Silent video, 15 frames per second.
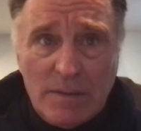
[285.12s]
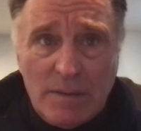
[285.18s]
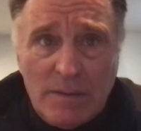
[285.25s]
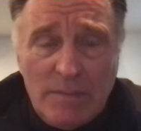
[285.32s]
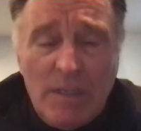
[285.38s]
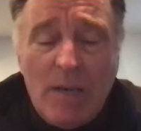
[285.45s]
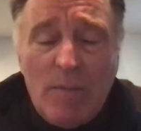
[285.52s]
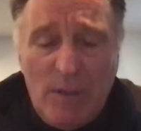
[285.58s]

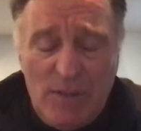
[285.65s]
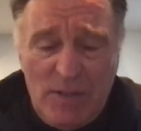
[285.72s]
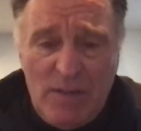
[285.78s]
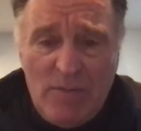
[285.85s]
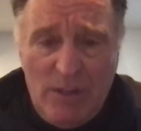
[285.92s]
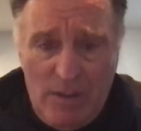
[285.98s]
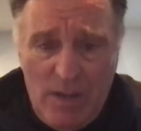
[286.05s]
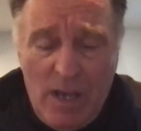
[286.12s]
Yeah, about seven
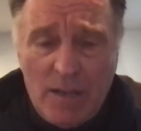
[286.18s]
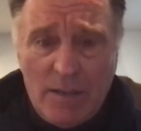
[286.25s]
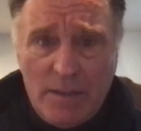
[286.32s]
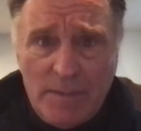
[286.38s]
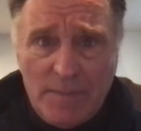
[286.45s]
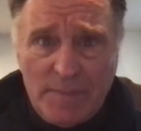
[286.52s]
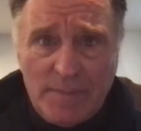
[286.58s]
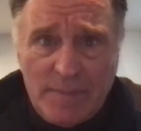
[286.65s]
o'clock,
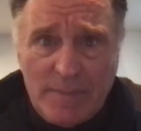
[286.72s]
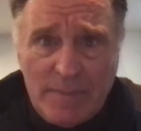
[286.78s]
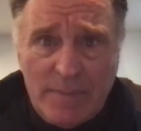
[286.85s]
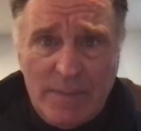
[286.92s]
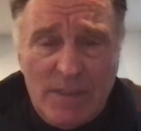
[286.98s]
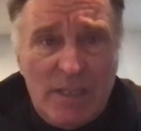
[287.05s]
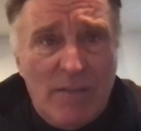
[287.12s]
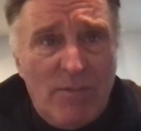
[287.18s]

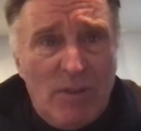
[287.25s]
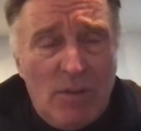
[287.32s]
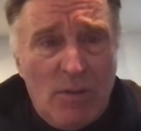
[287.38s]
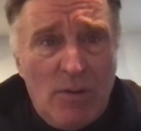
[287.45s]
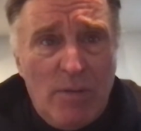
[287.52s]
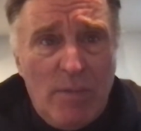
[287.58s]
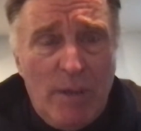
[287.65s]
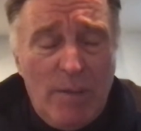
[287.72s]
seven
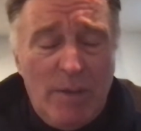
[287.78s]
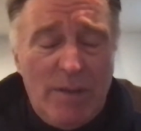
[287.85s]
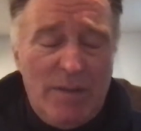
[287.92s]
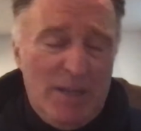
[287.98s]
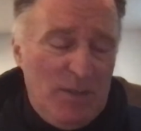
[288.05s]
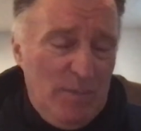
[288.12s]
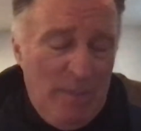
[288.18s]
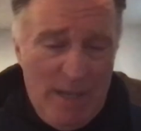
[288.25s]
thirty maybe.
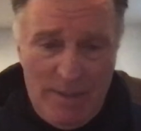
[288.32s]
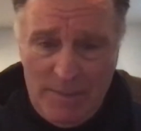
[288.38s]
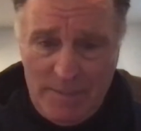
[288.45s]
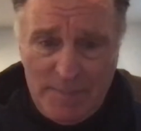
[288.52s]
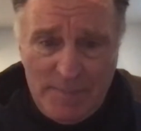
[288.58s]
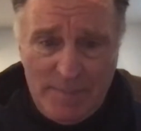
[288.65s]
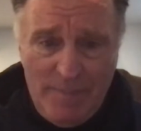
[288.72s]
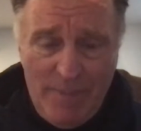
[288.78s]
Doesn't matter.
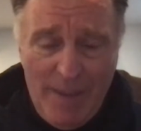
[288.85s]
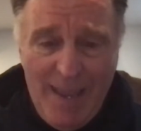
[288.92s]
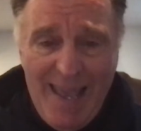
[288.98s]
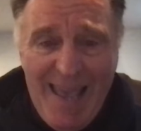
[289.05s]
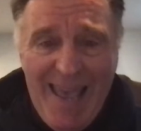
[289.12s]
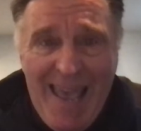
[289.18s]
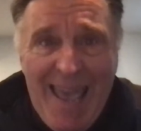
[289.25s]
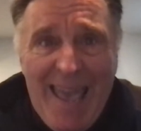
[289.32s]

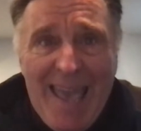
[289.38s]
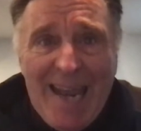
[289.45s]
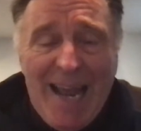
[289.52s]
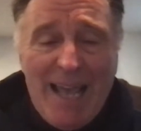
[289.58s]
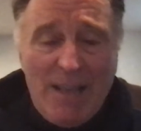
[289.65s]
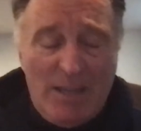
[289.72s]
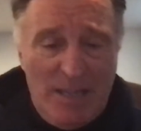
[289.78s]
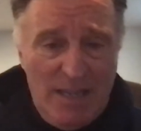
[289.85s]
And I
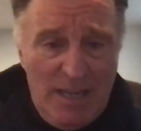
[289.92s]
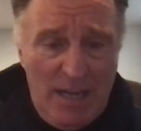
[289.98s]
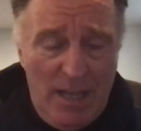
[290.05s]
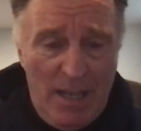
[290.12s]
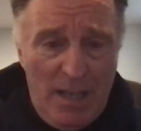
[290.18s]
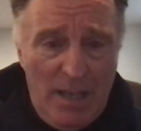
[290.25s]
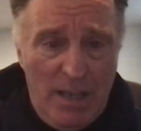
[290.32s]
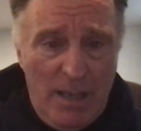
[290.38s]
did
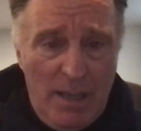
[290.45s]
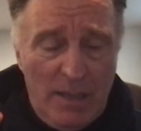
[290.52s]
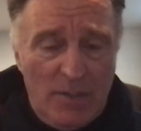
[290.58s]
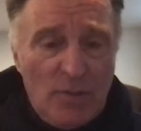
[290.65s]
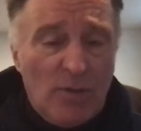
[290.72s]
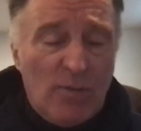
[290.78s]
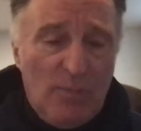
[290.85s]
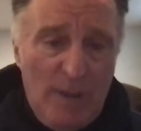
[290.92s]

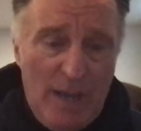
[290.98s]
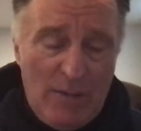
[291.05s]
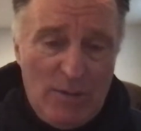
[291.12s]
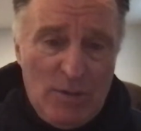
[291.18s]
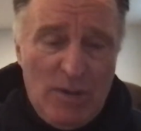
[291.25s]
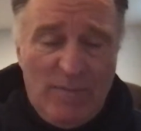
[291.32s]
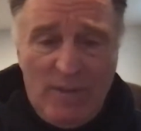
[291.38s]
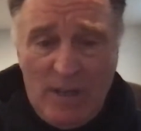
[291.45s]
took three hours
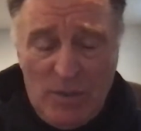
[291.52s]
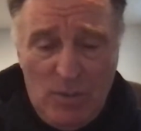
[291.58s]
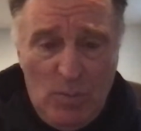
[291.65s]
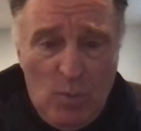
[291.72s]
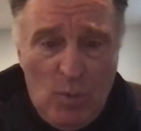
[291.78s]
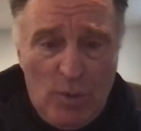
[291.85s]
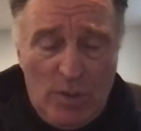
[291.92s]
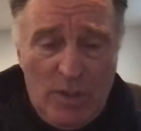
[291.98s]
off, got some
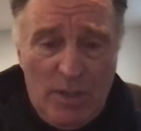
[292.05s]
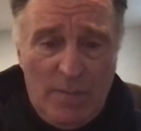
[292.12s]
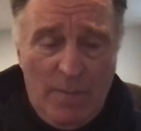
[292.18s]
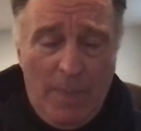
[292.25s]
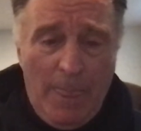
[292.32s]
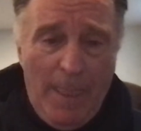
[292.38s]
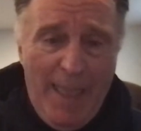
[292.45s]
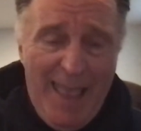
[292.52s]
work done,
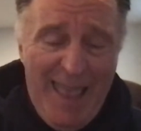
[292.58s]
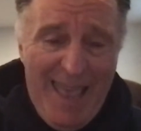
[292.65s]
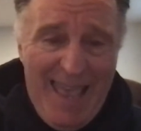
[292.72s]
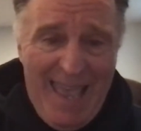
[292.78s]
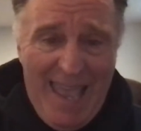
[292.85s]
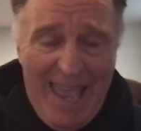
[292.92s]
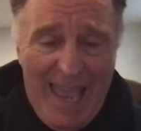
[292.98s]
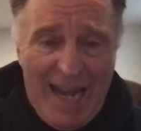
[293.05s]

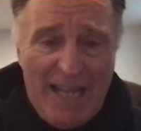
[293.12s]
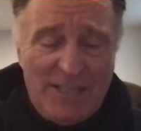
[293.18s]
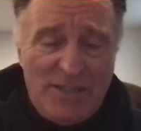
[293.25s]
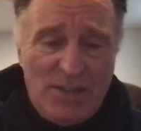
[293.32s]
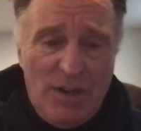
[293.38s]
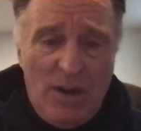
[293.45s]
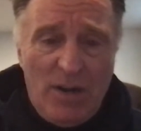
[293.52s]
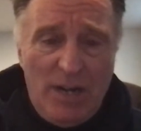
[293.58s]
and I
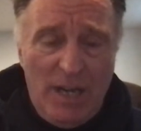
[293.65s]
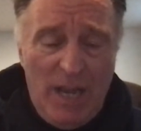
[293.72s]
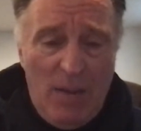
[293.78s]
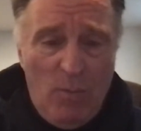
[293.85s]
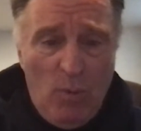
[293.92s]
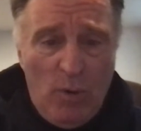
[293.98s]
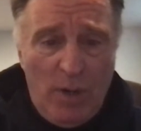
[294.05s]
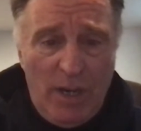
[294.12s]
started again
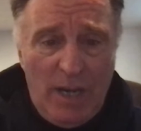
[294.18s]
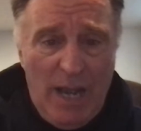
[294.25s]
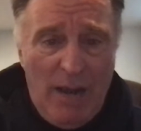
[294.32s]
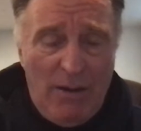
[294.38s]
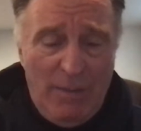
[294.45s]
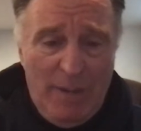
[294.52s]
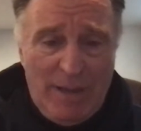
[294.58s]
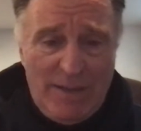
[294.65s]
working out
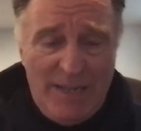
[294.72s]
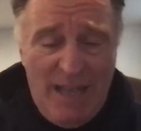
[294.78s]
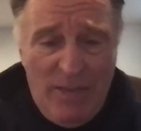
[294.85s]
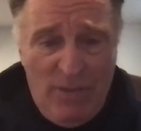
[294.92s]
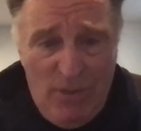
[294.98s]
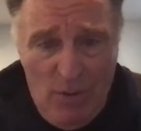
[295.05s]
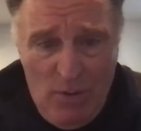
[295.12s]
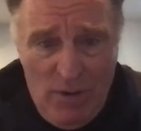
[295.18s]
about ten
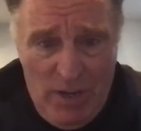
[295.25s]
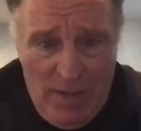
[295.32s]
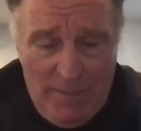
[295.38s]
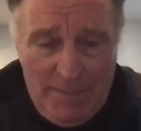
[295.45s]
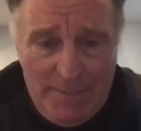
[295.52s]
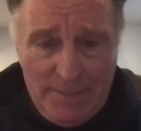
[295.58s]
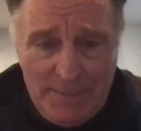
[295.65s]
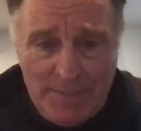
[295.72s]
thirty.
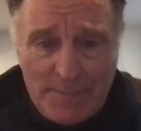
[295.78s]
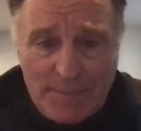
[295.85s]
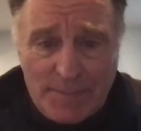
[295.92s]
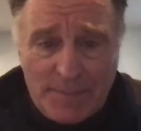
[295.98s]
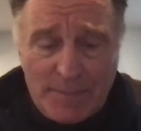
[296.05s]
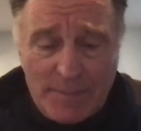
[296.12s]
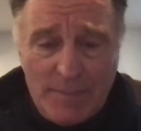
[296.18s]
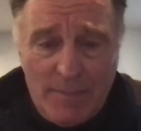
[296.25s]

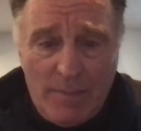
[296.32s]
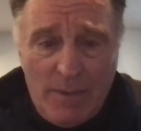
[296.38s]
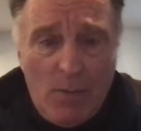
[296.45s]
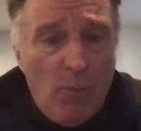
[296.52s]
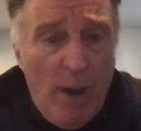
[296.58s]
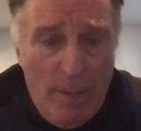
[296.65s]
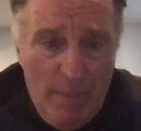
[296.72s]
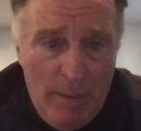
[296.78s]

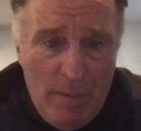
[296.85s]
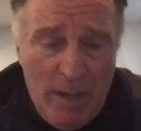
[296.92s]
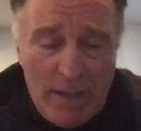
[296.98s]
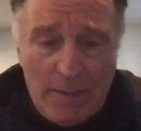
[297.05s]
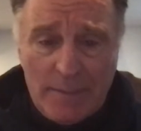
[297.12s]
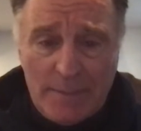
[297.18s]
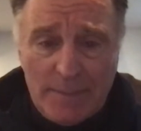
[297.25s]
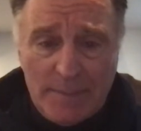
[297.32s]
Riding my bike.
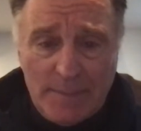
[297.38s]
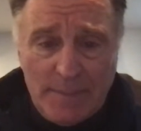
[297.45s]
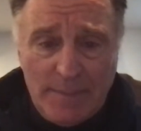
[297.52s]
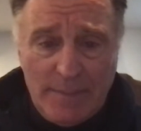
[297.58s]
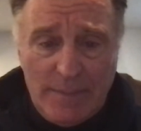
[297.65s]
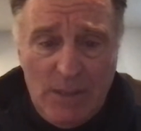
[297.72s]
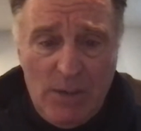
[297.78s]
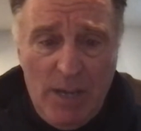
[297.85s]

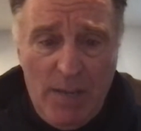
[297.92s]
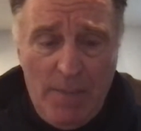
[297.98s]
Okay.